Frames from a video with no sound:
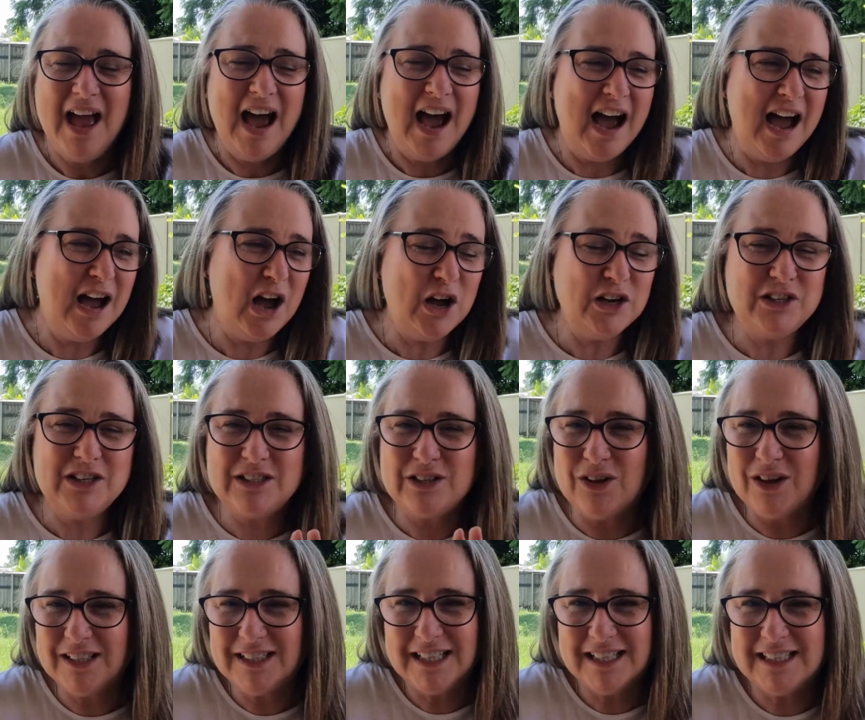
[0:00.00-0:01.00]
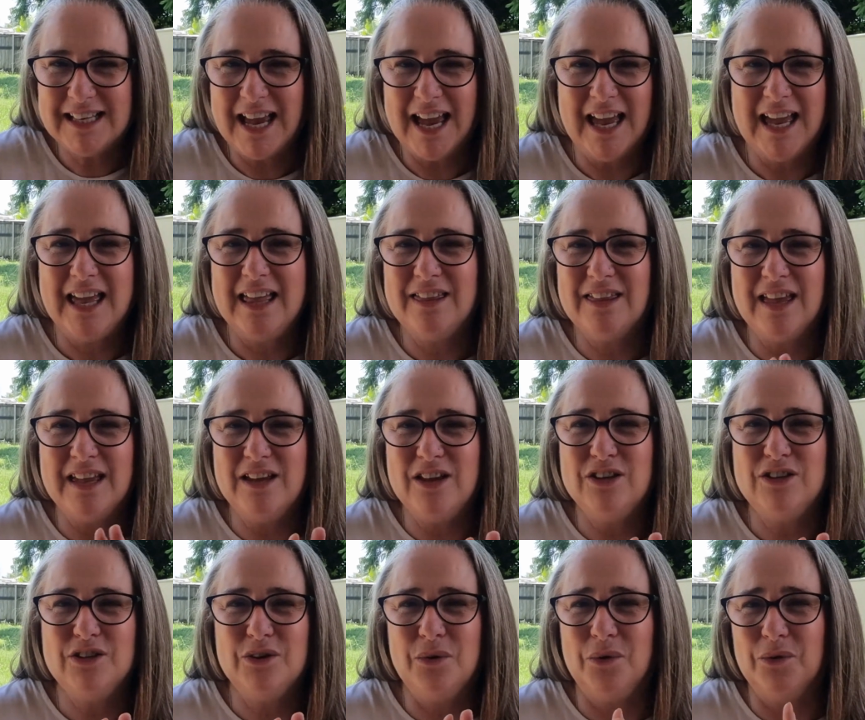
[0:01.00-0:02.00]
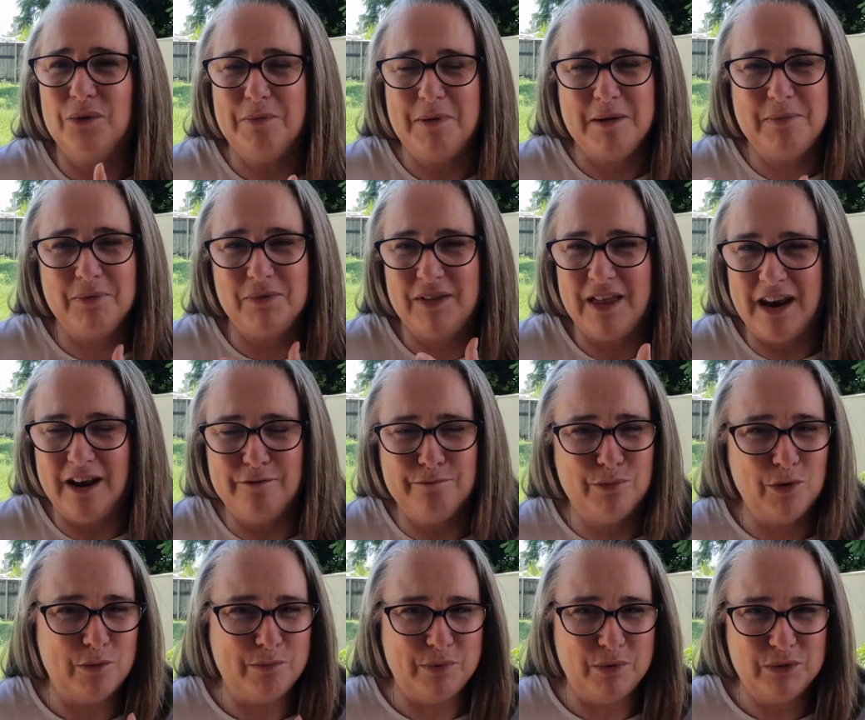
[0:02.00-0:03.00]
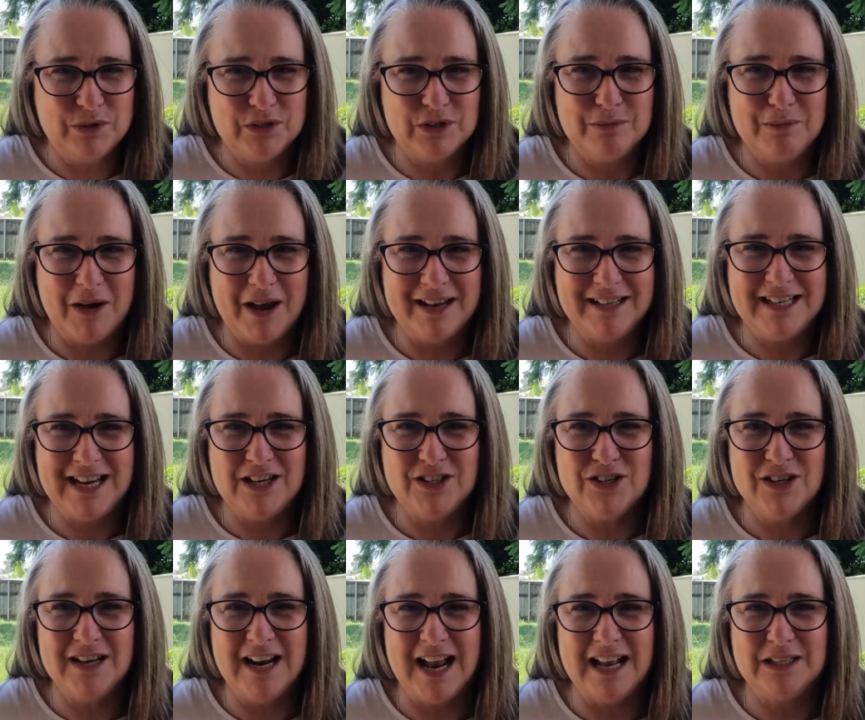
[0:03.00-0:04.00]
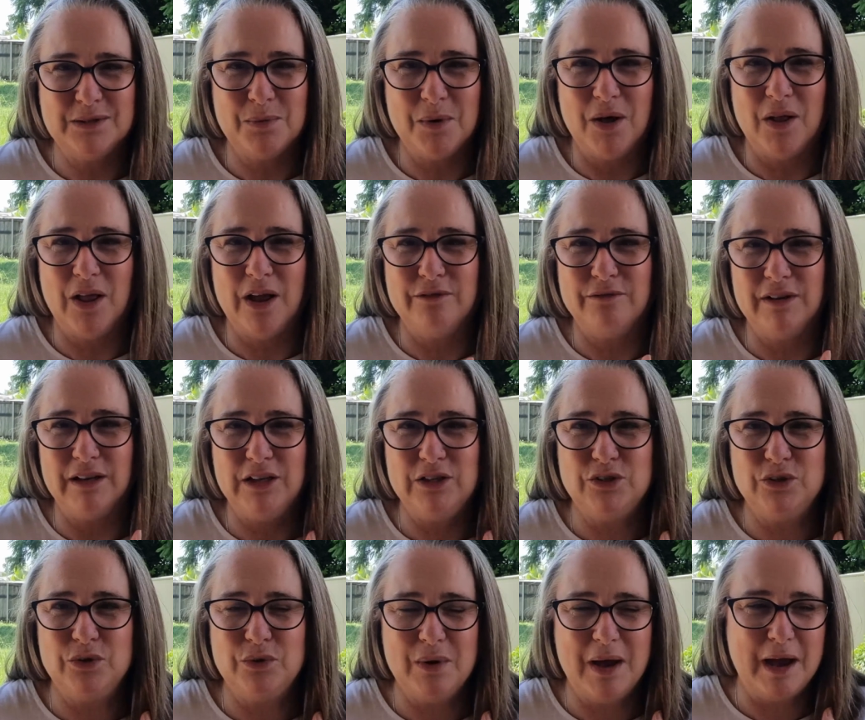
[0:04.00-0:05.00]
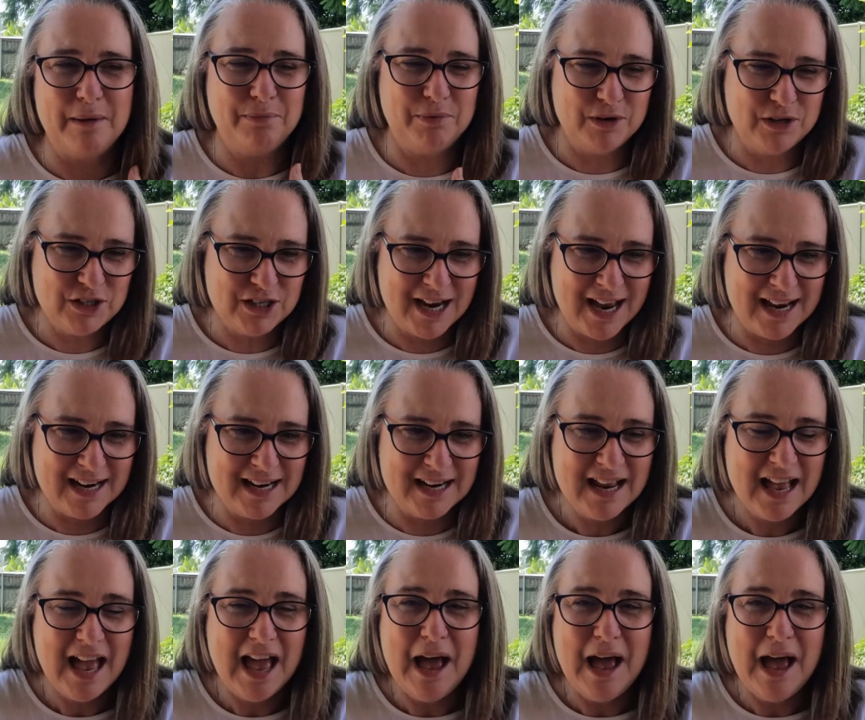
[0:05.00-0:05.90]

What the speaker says: I'd just like to say thank you to all the people that have brought books to my attention as well. I really do appreciate it.